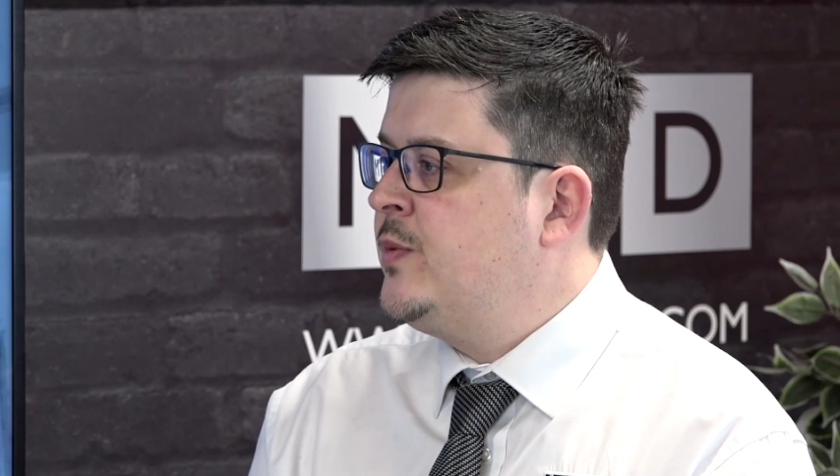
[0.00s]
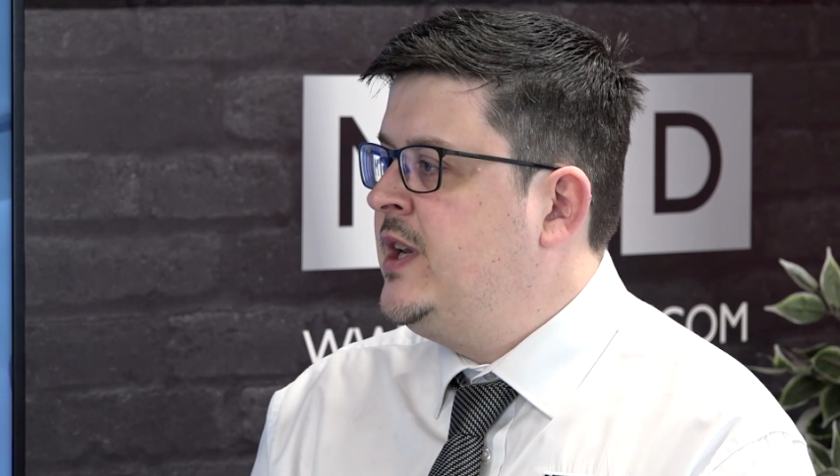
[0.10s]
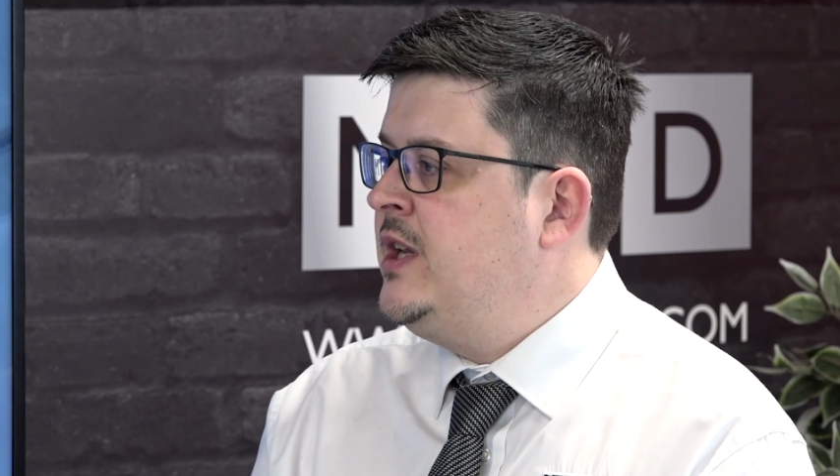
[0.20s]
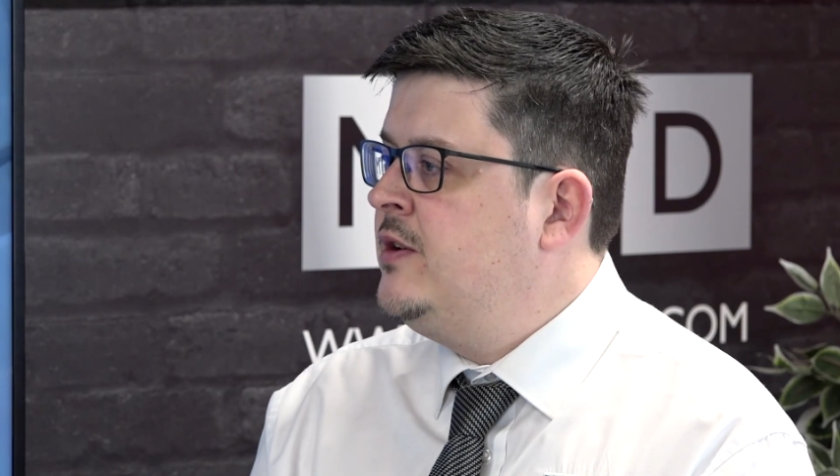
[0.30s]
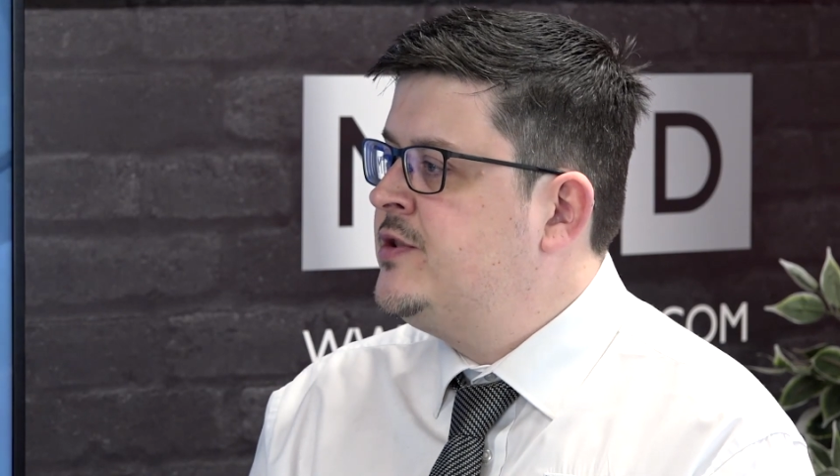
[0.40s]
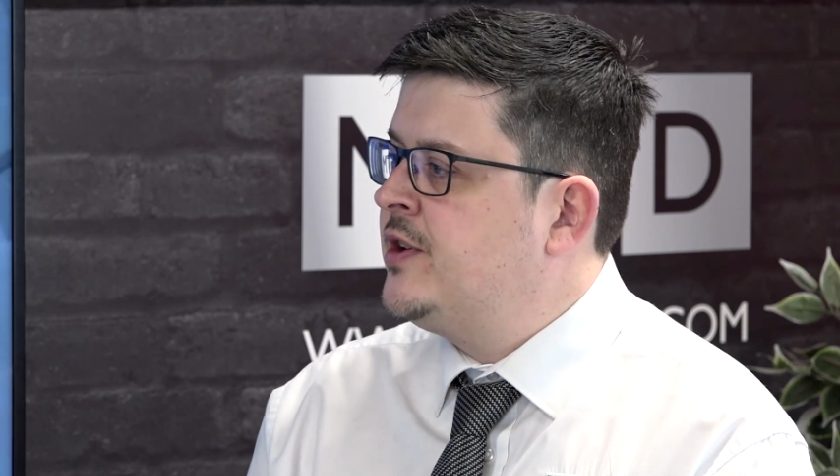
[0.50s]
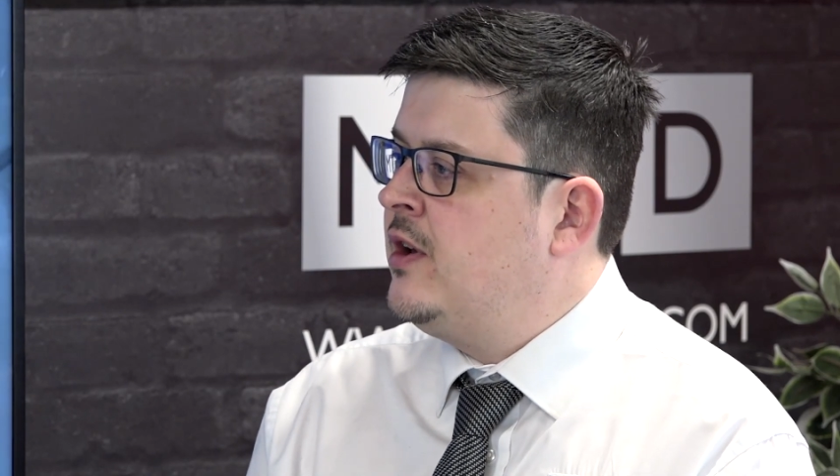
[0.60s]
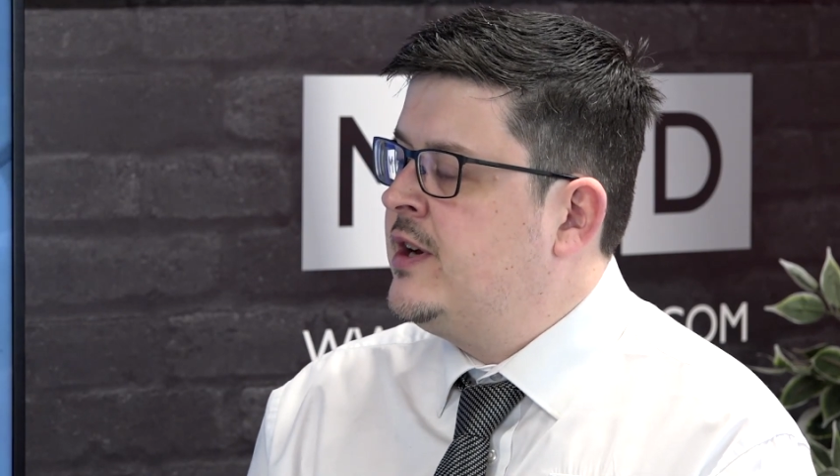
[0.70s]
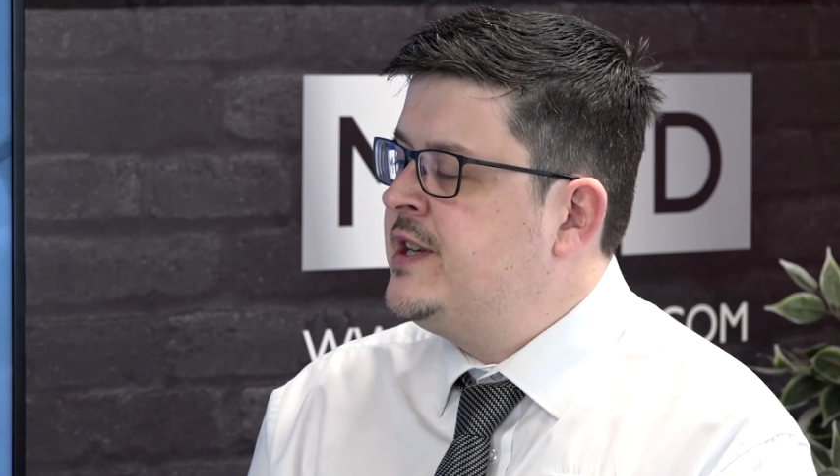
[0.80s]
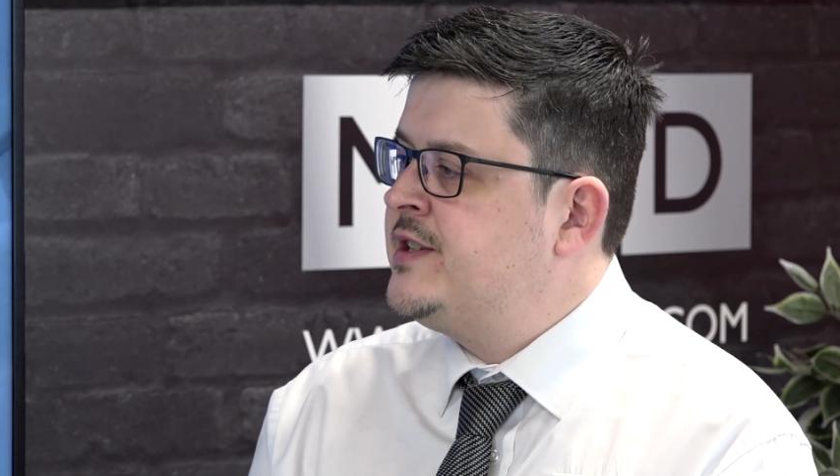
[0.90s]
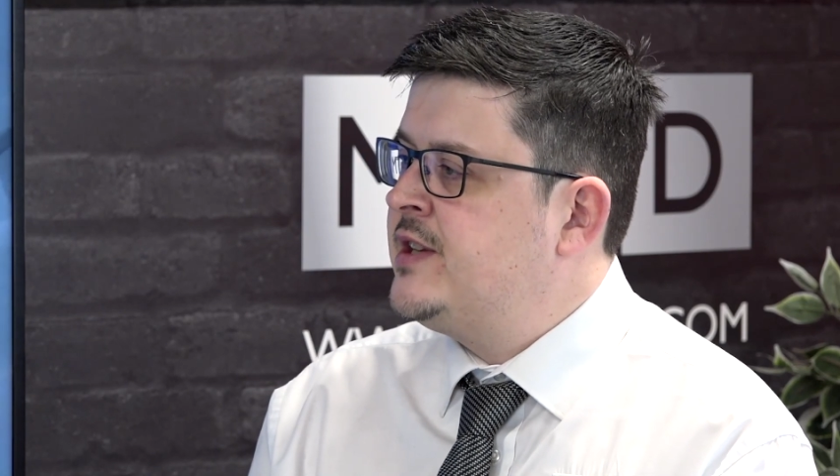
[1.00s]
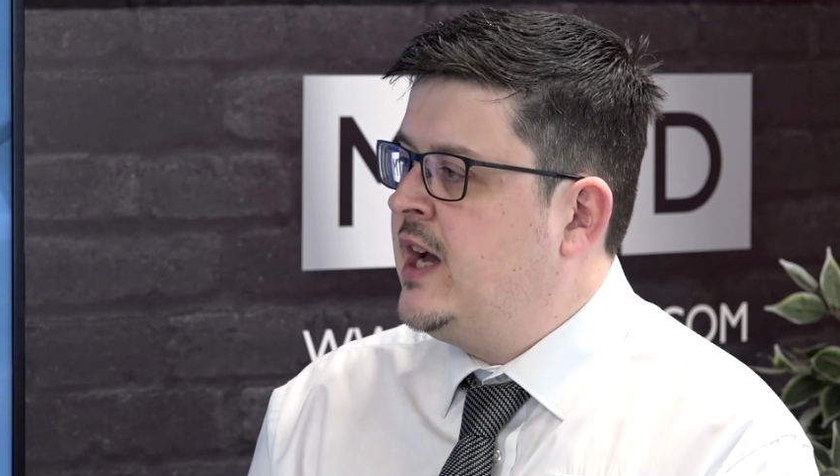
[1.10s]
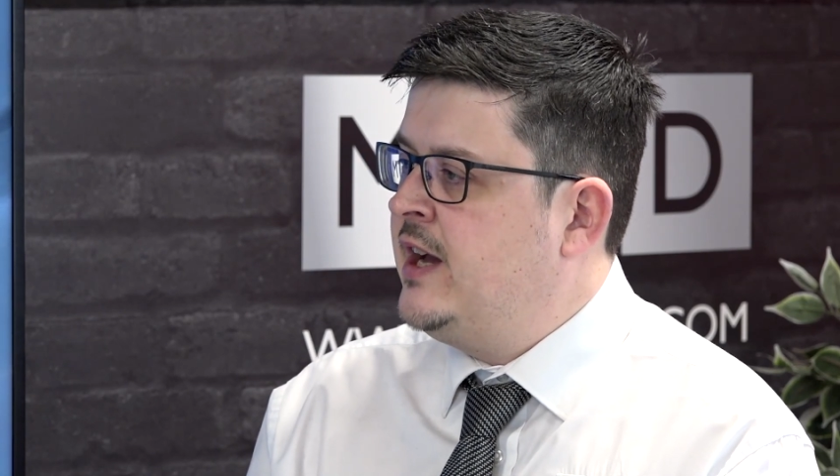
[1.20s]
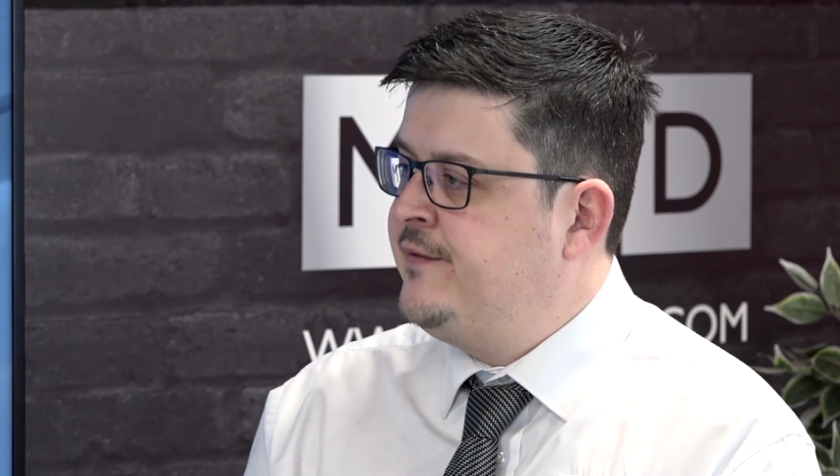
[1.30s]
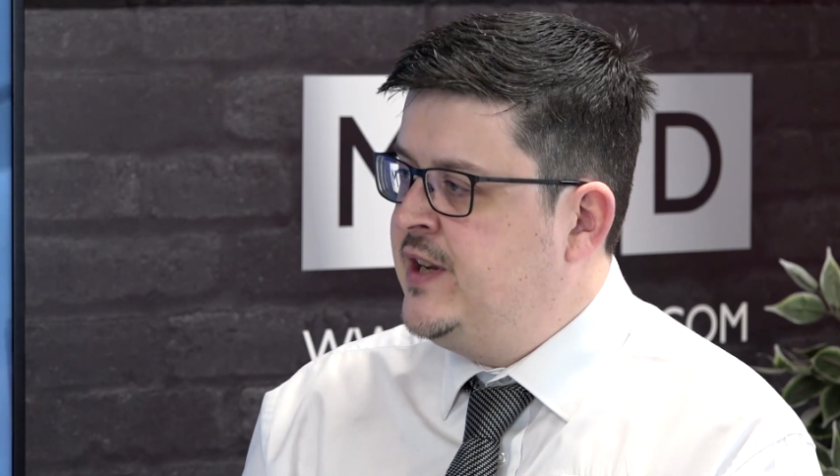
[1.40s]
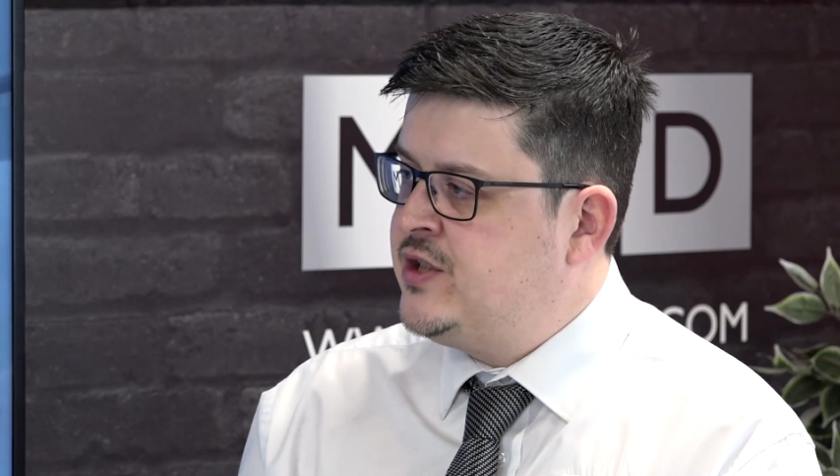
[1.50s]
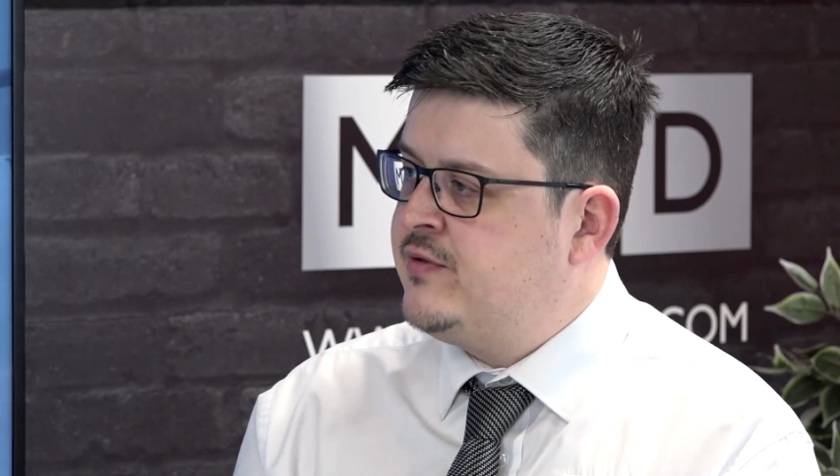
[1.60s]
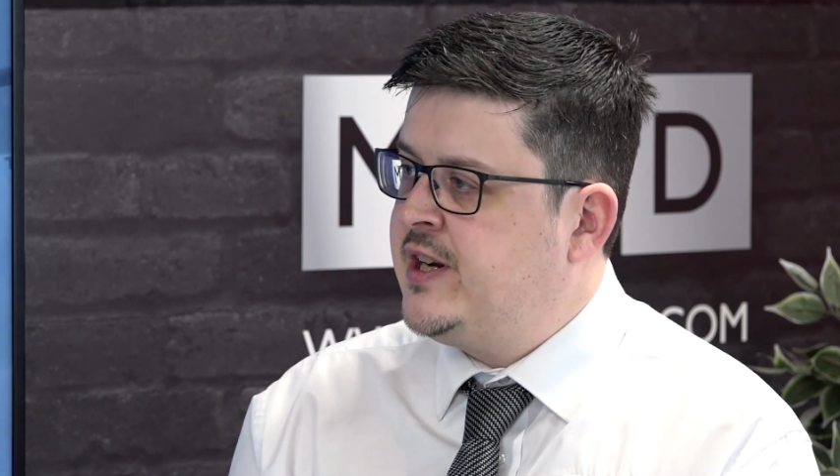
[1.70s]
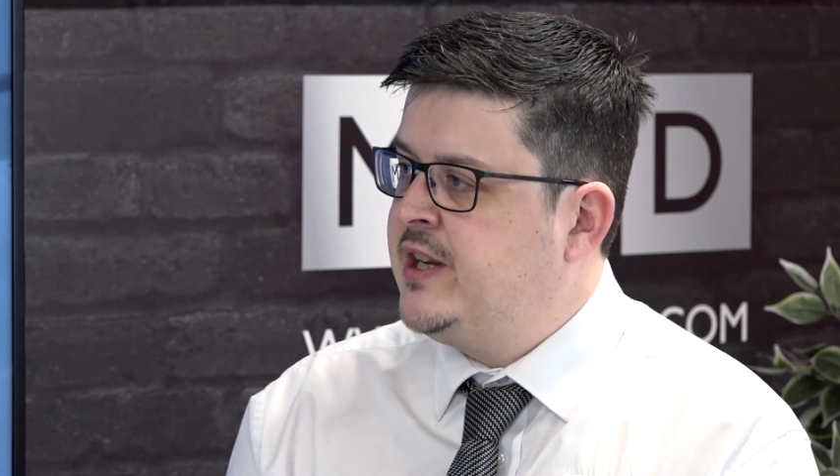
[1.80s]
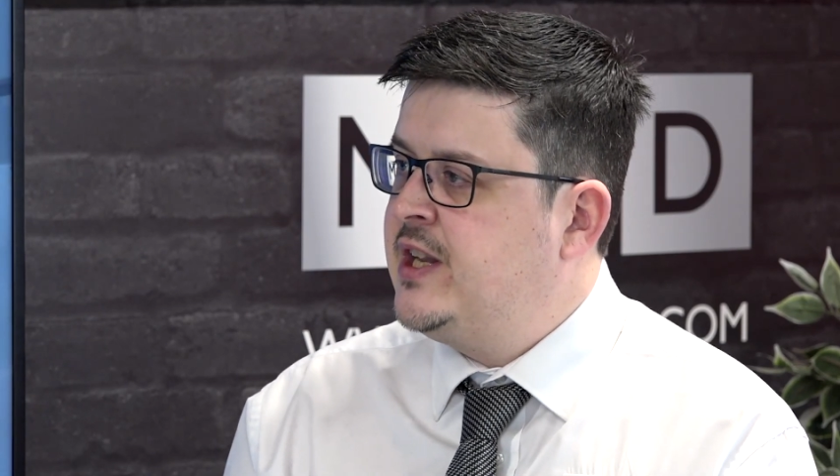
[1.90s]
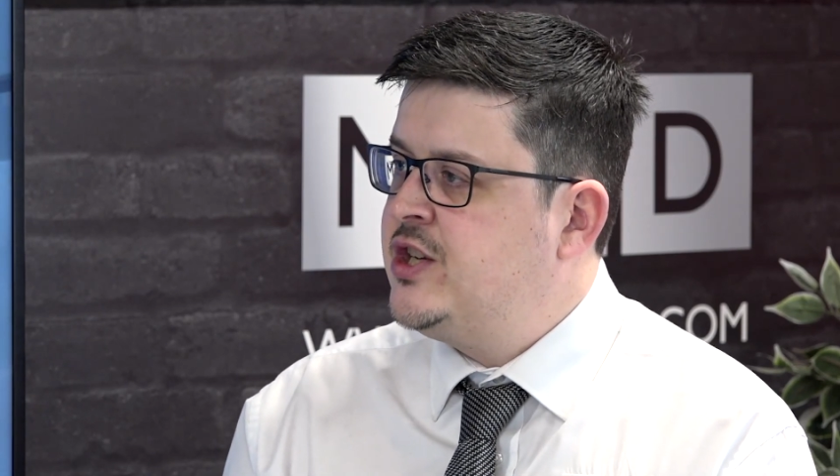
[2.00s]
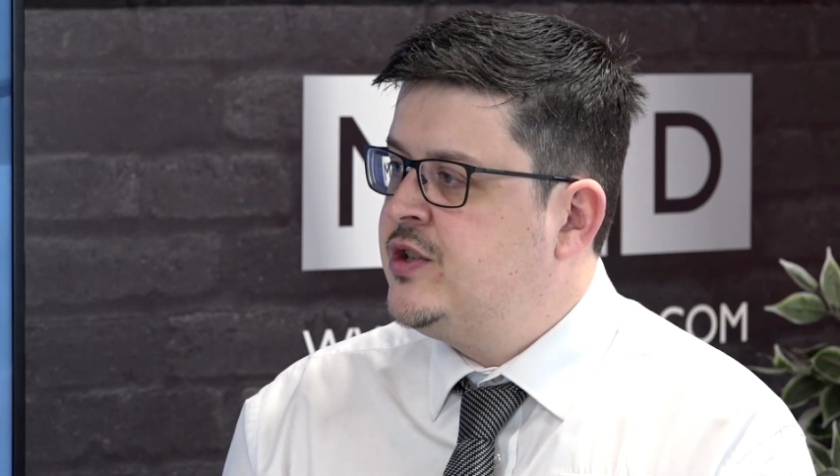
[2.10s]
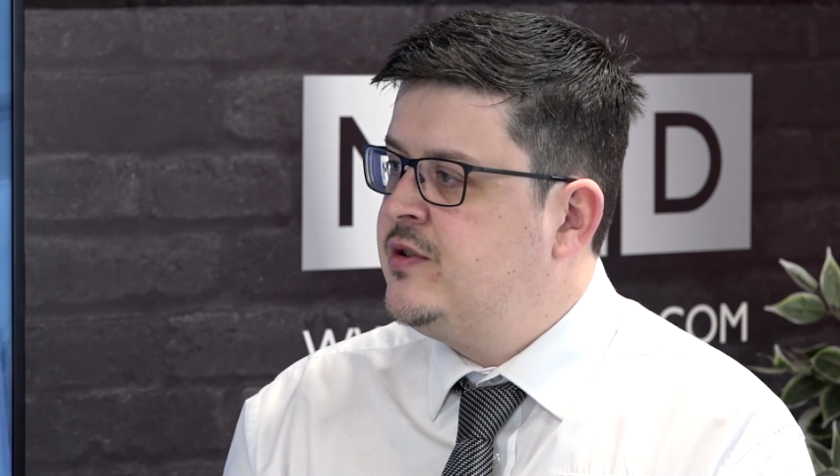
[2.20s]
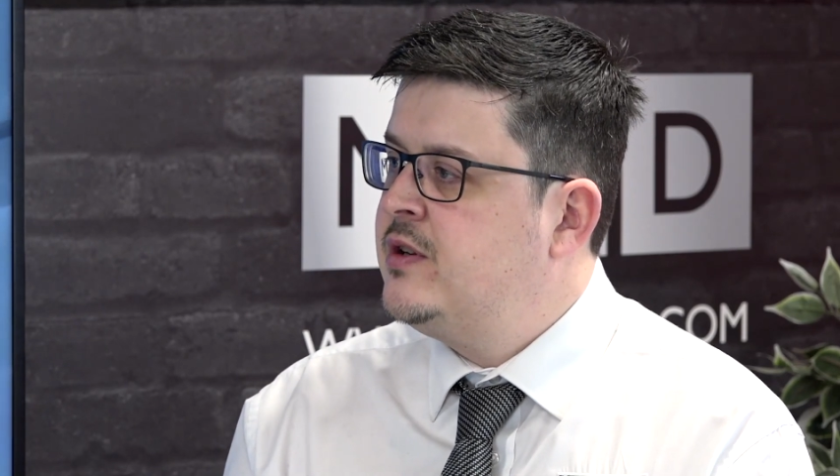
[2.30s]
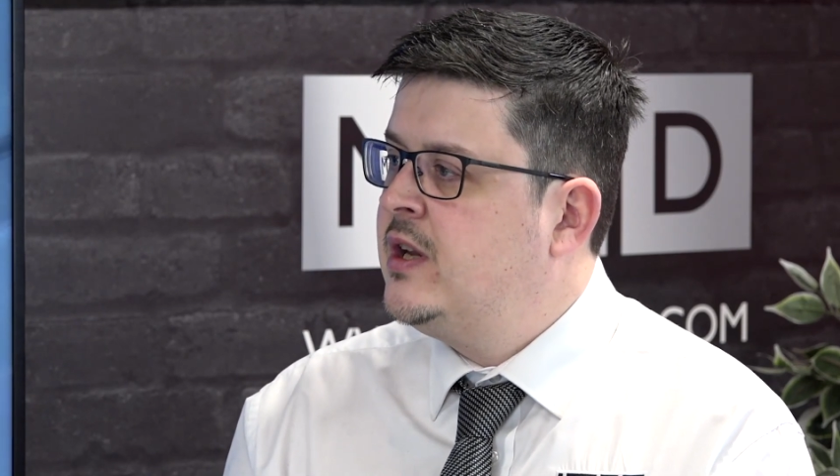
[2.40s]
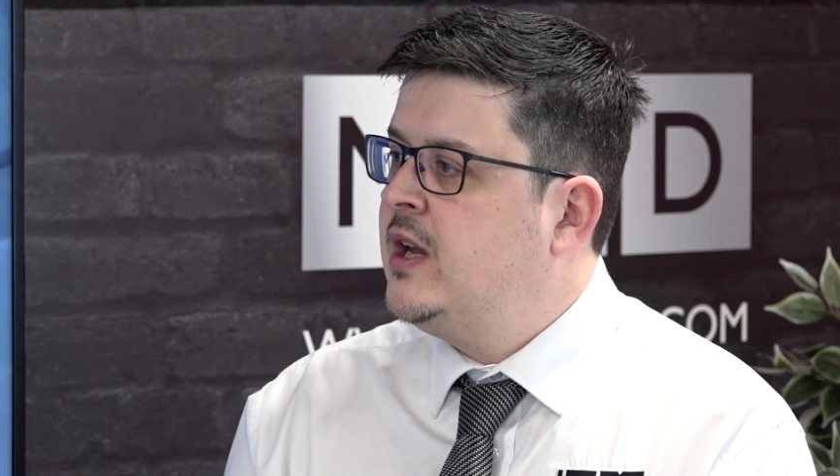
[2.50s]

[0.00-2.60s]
we utilise feature recognition,